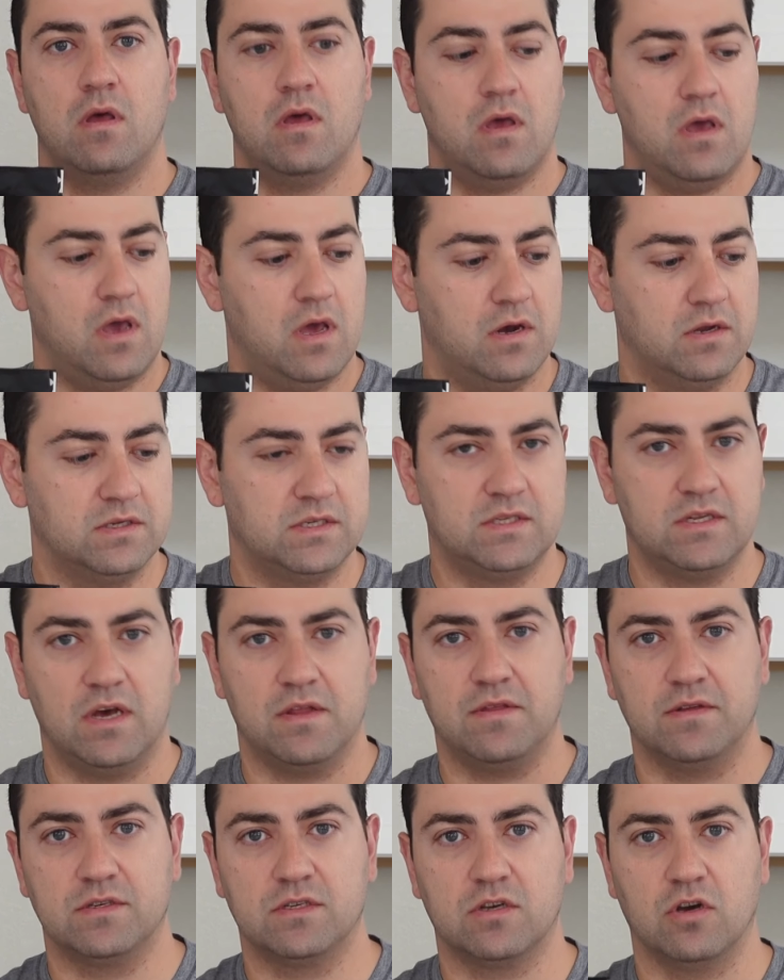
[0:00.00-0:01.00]
and a
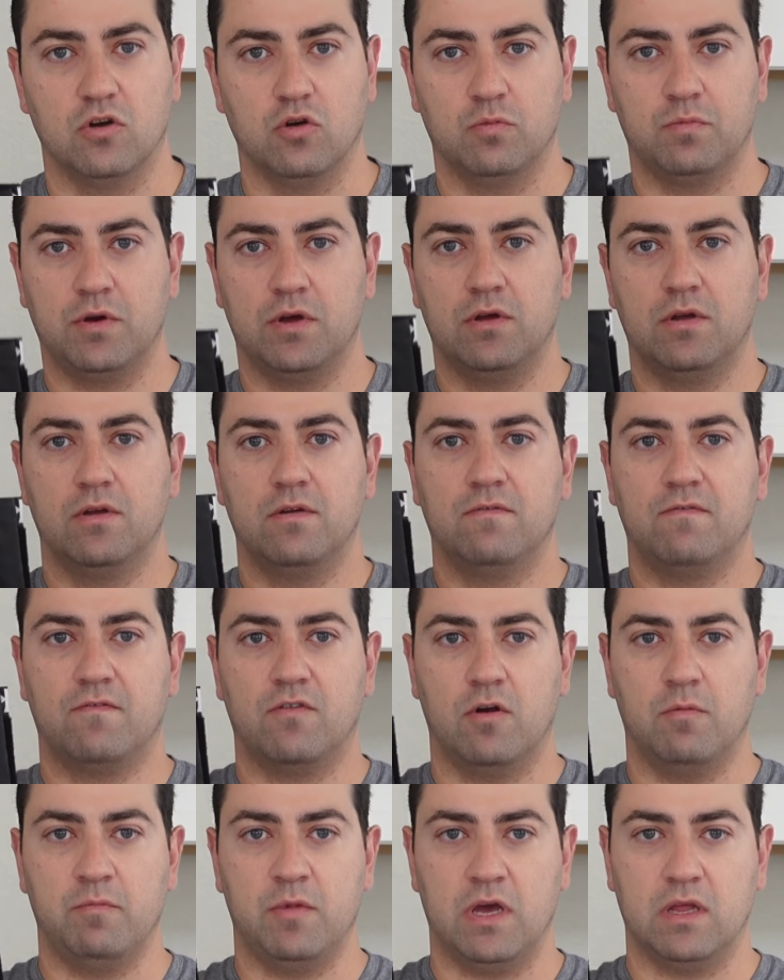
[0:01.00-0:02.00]
stethoscope
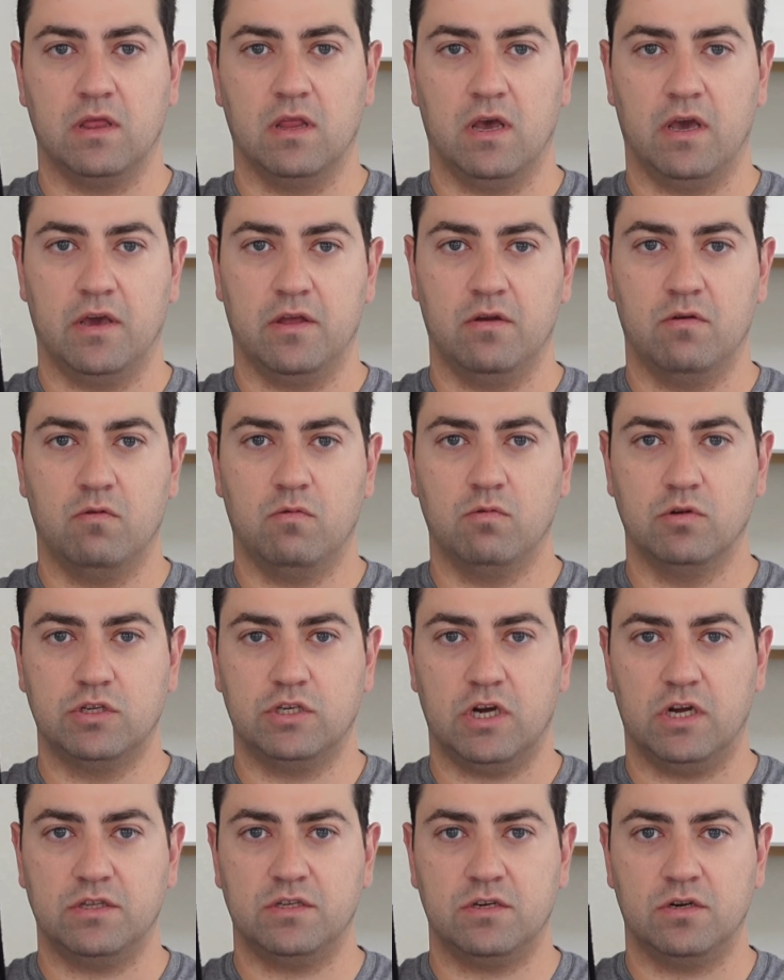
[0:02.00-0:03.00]
from Medline, which
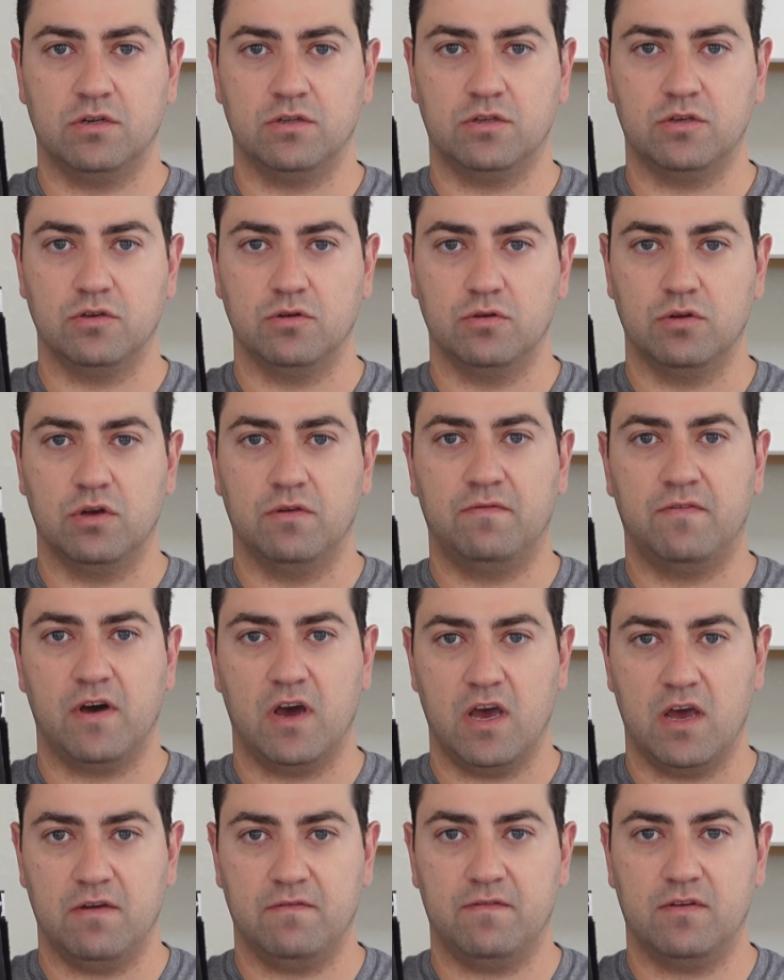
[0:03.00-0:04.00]
I turn to if
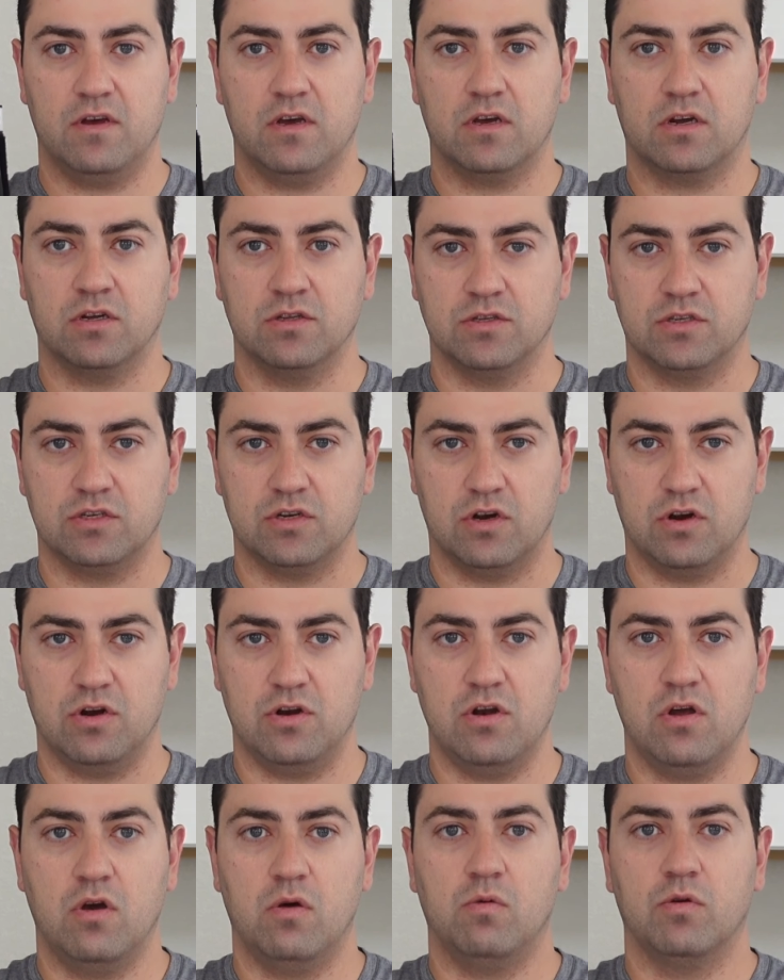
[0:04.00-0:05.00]
I have a
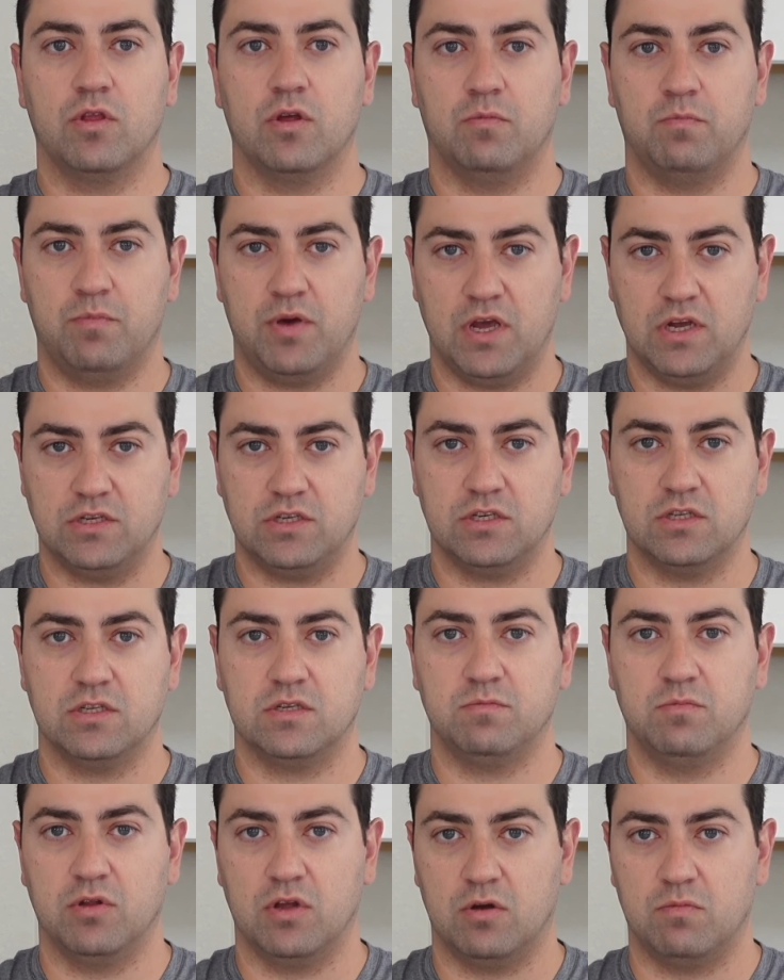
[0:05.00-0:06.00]
concern with a patient's
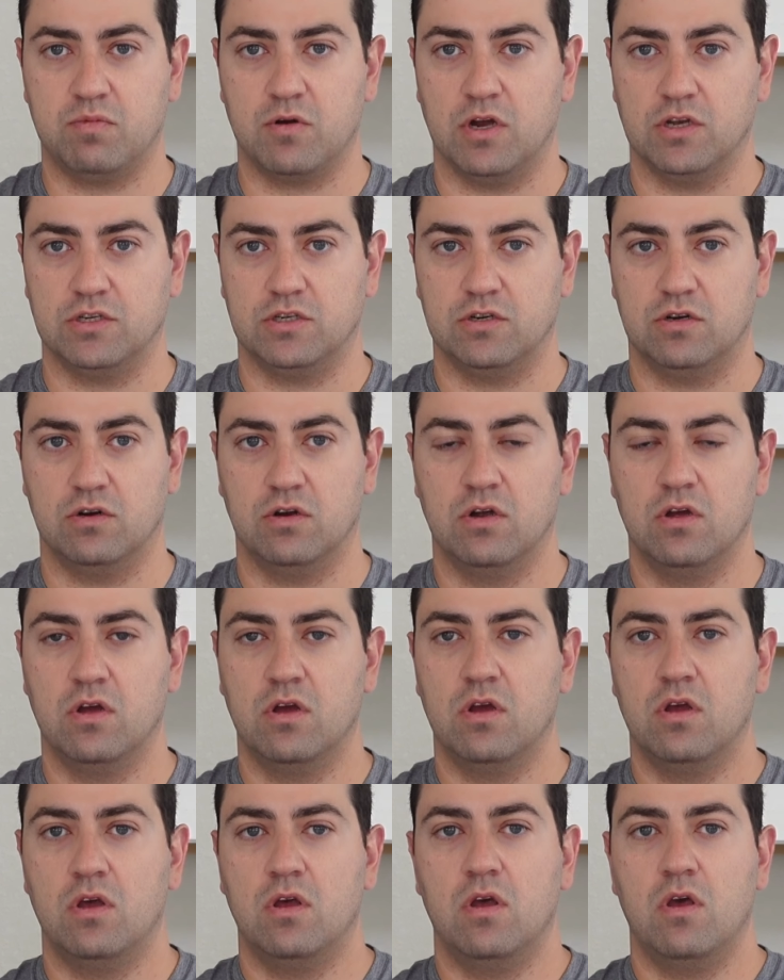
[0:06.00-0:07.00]
blood pressure,
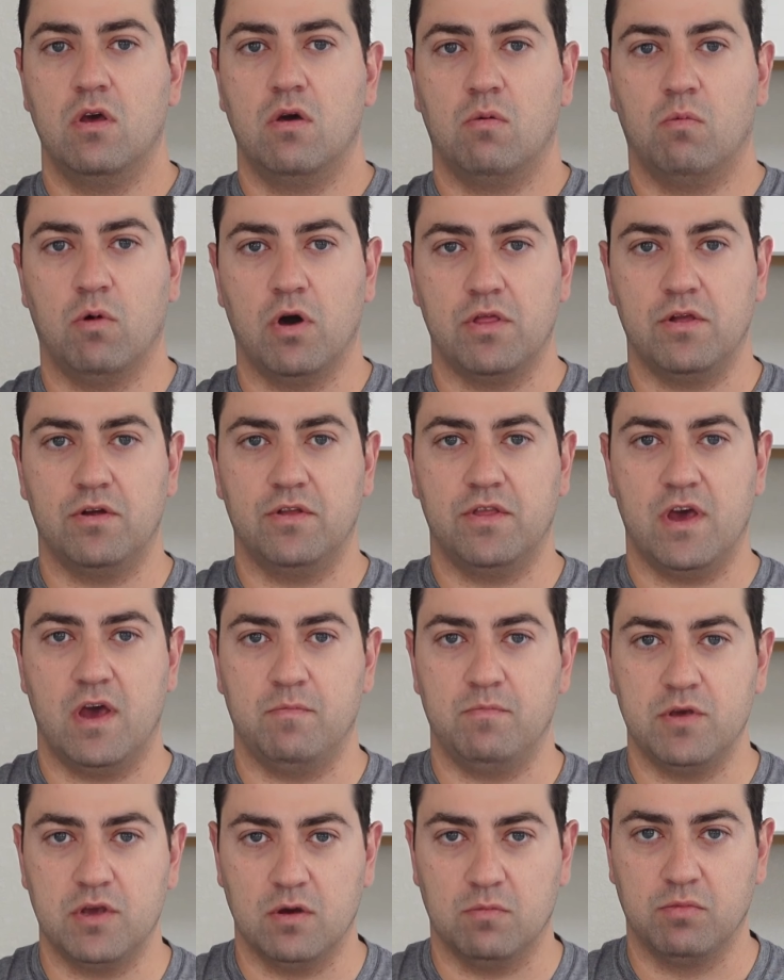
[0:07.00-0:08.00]
whether
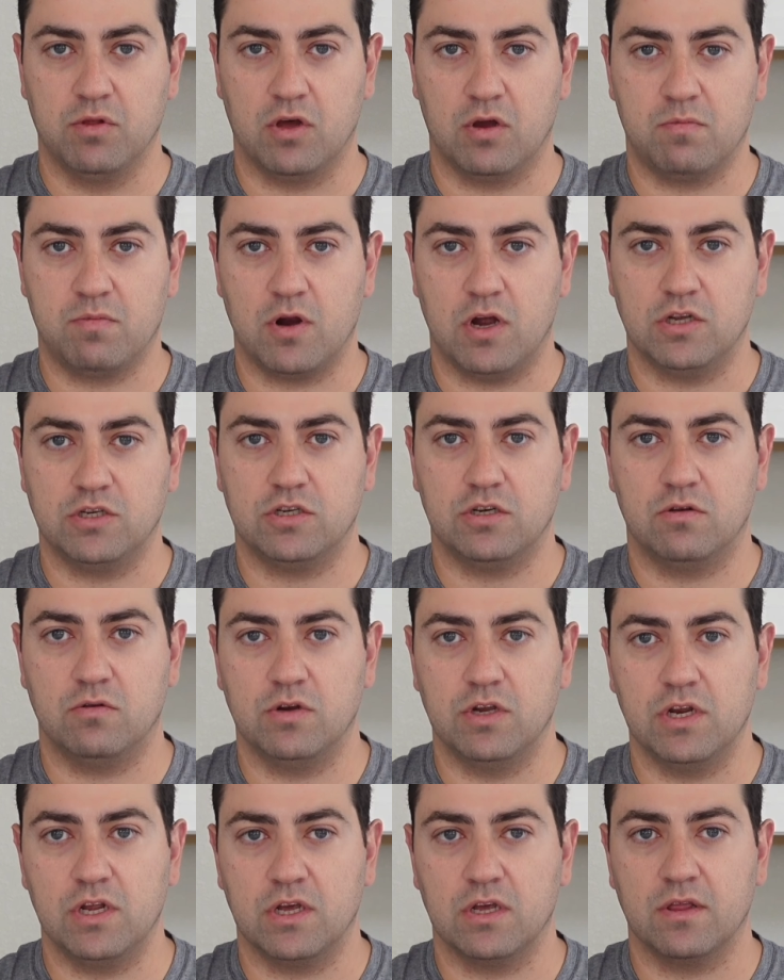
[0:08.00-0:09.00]
that be a blood pressure
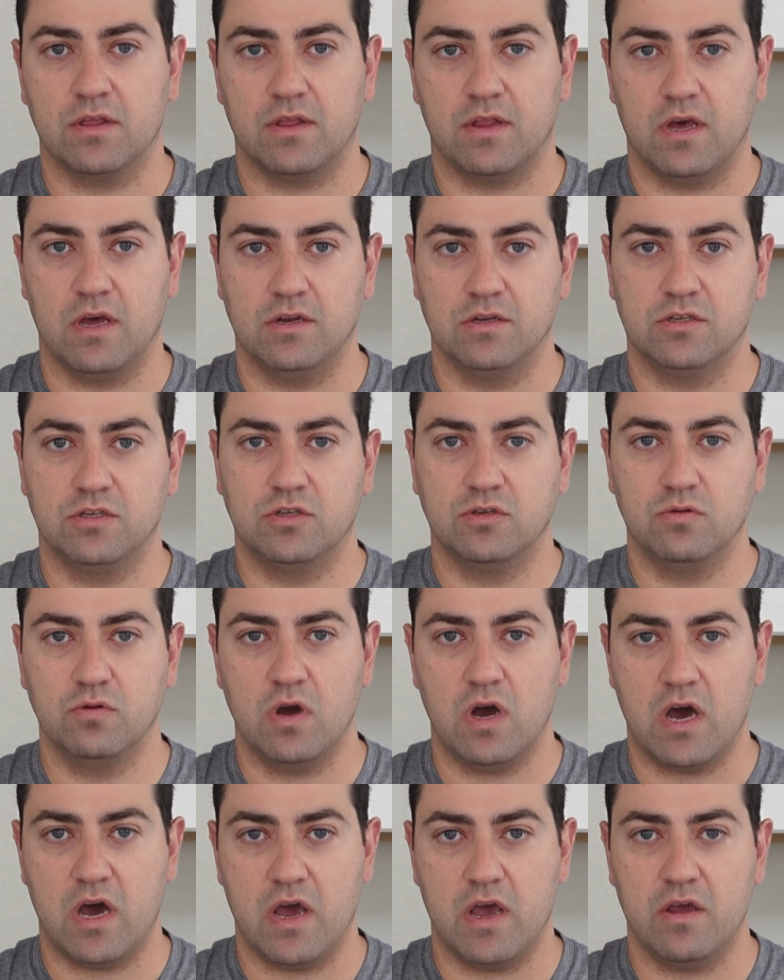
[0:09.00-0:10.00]
reading that is too
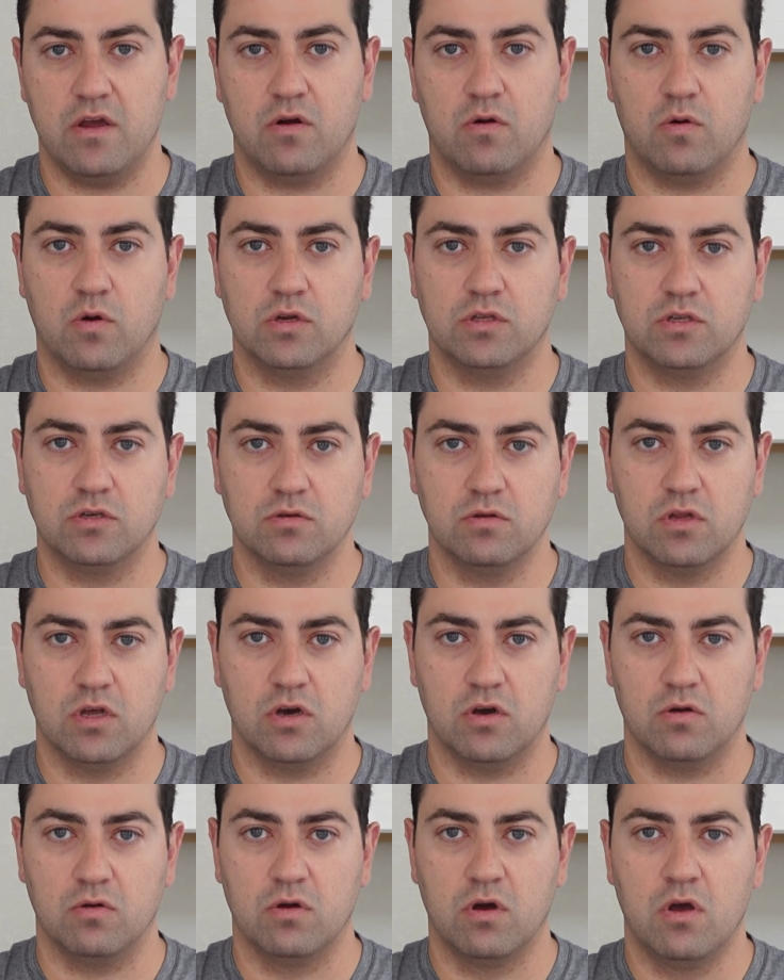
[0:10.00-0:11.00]
high or too
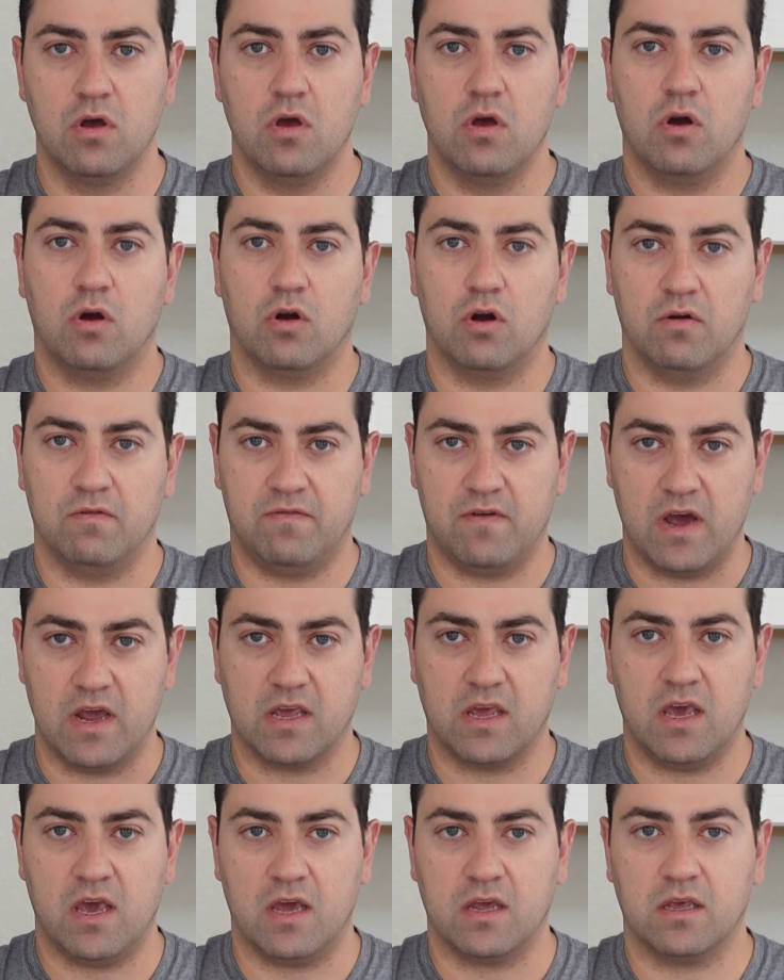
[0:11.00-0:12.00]
low, or if I
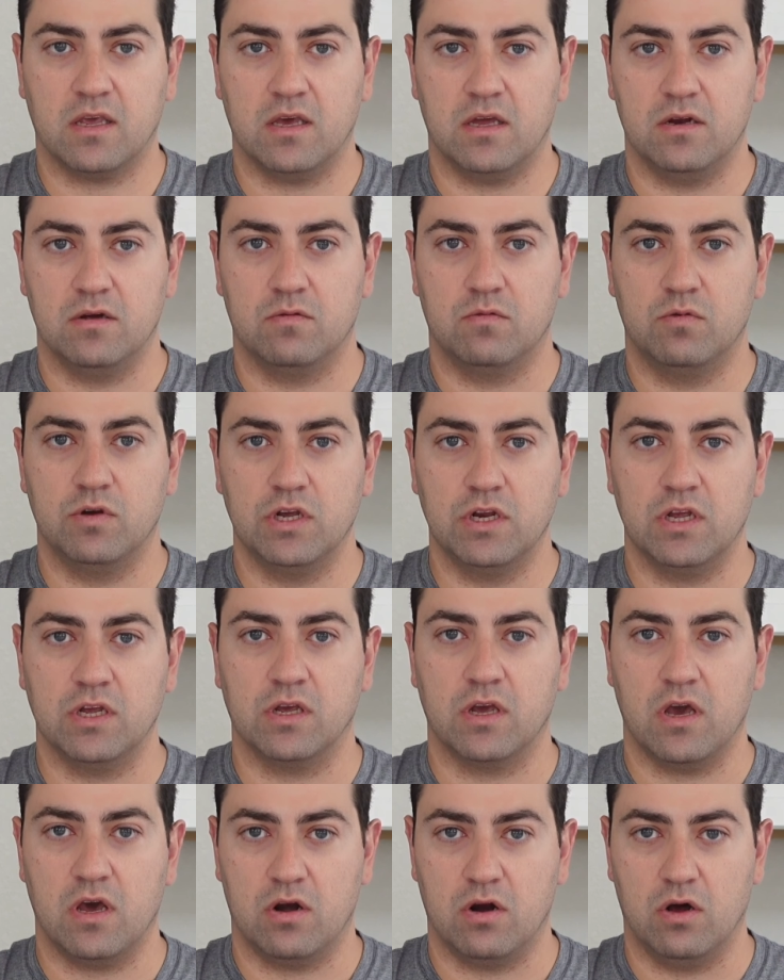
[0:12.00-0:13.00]
can't get a reading
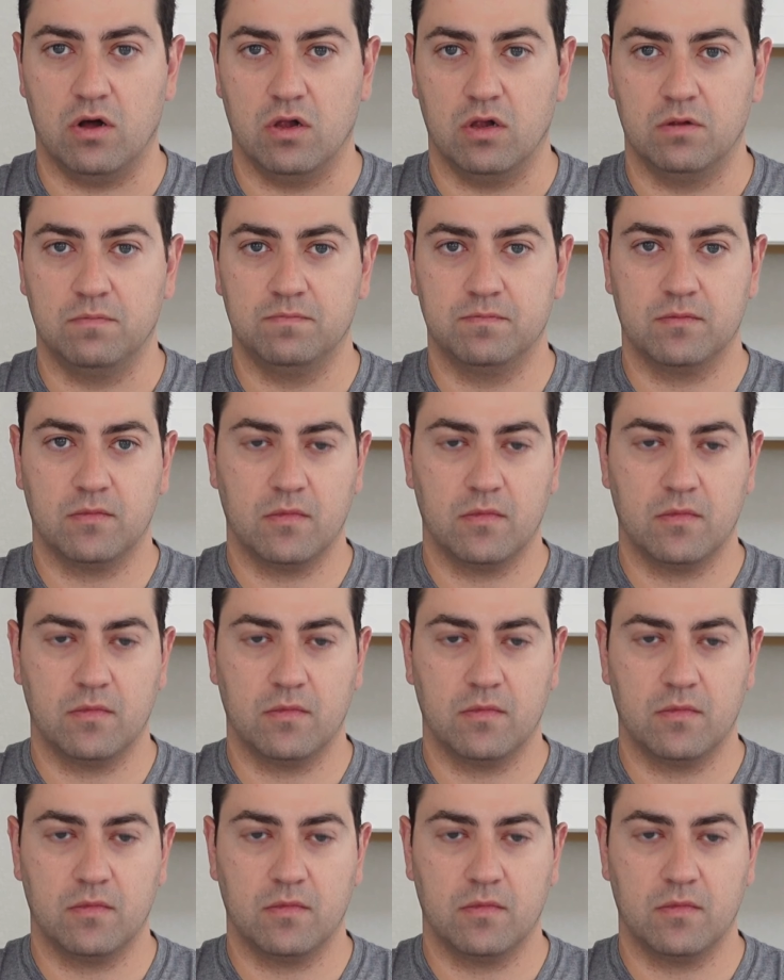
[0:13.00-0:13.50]
at all.